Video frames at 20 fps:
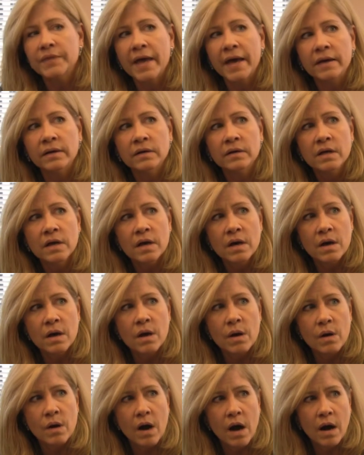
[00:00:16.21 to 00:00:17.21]
And
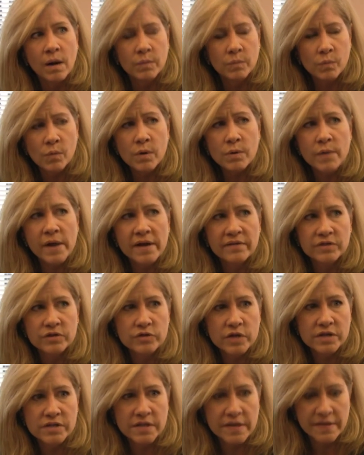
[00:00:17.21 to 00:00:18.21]
one way of
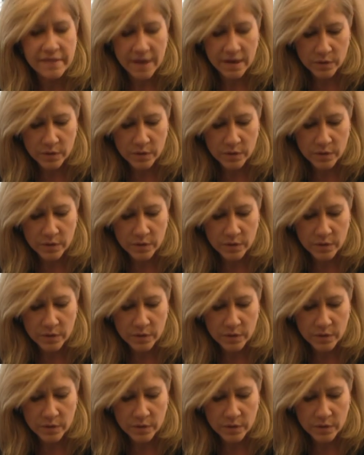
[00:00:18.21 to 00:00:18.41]
addressing